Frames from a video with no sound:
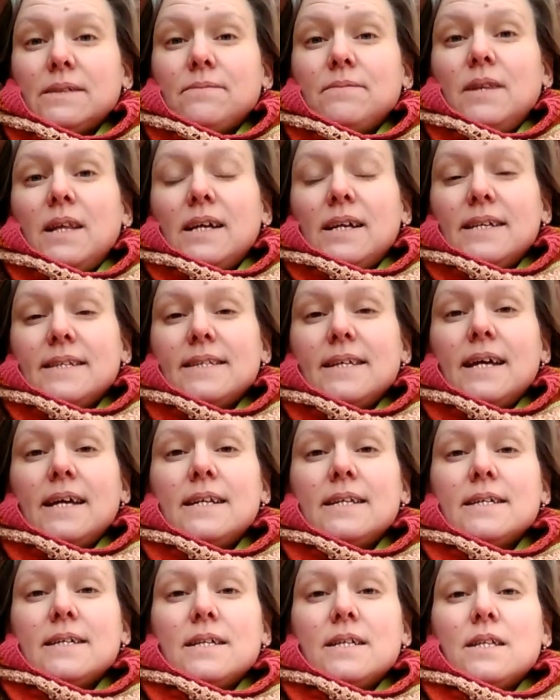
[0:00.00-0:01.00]
like I
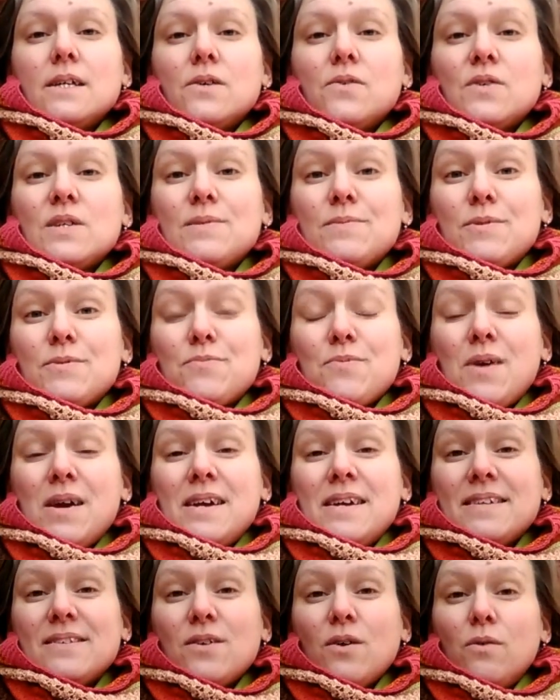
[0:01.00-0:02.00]
said, the Christmas
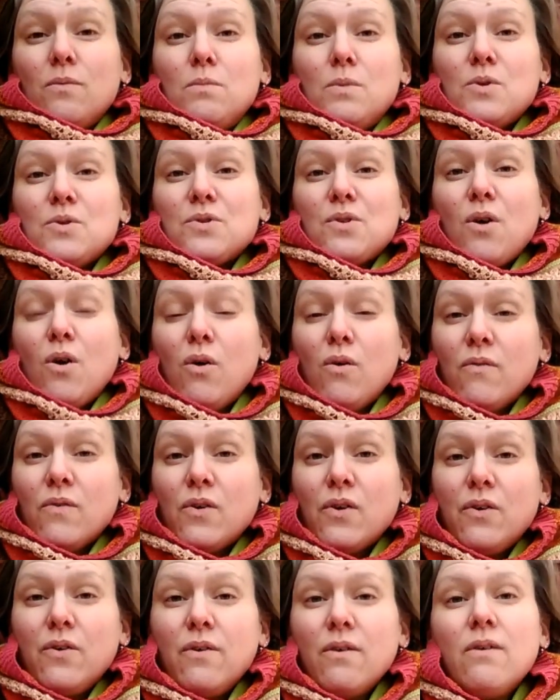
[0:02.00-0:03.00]
break is almost
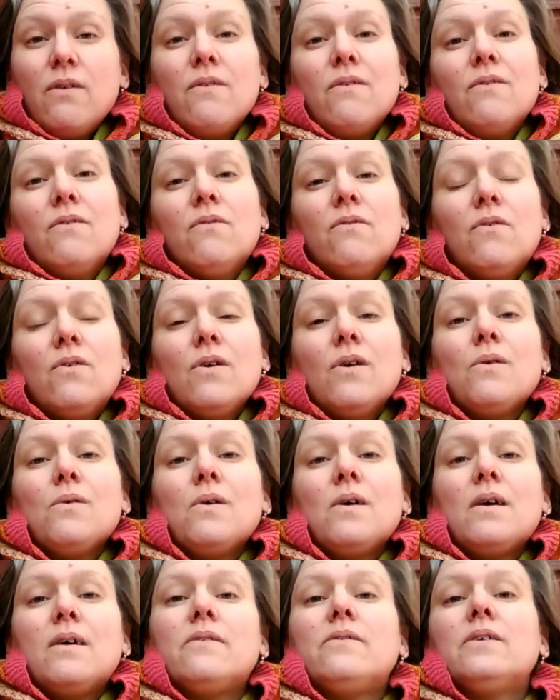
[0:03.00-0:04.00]
over for
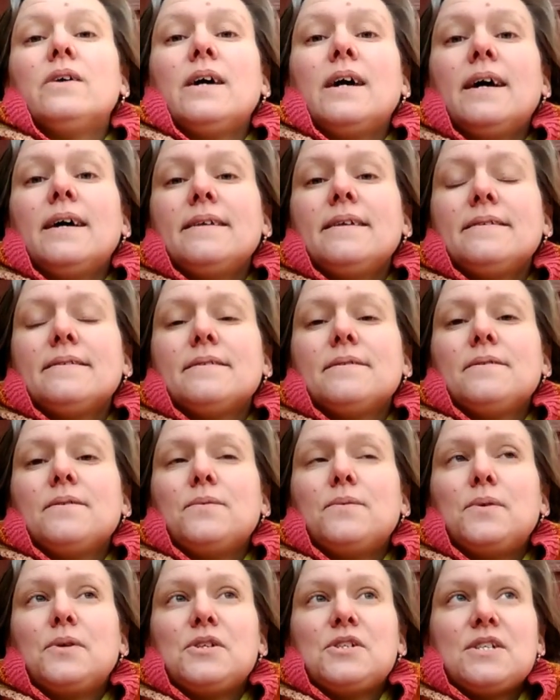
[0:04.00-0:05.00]
us.
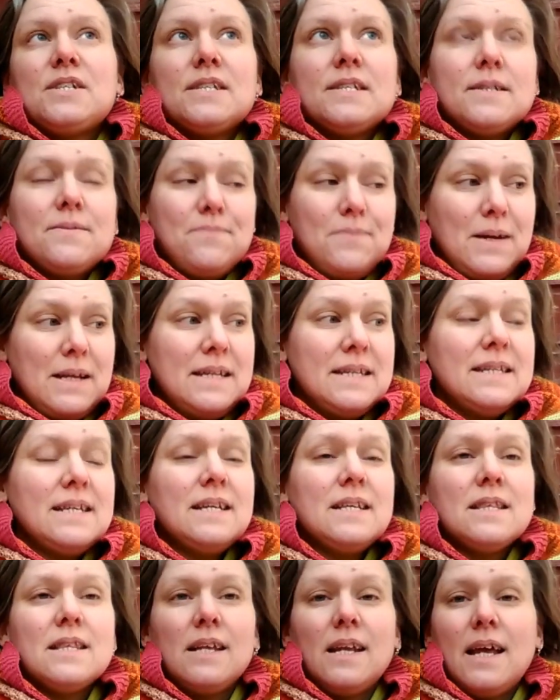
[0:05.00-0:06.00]
We're just
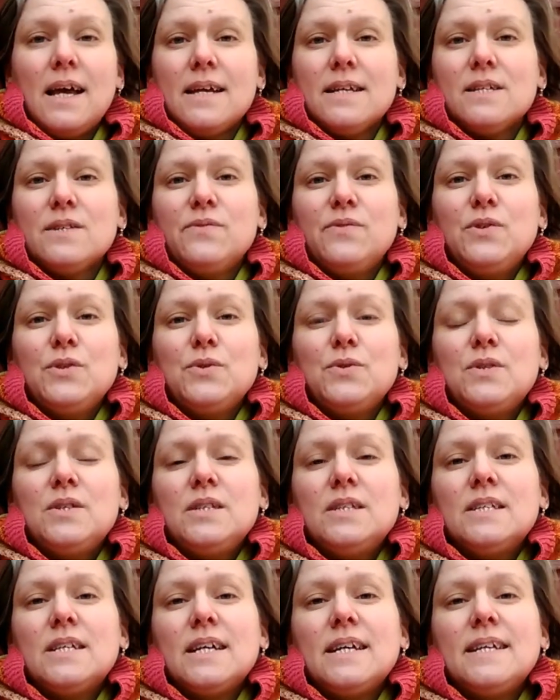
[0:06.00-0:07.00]
spending the last few
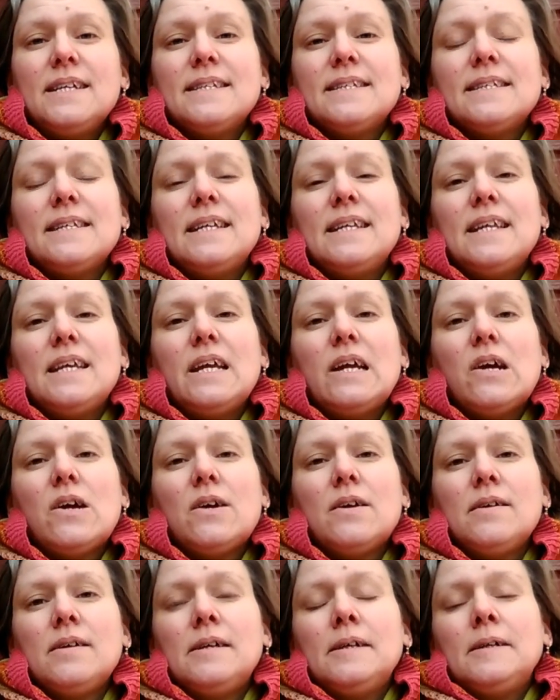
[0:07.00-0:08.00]
days in here,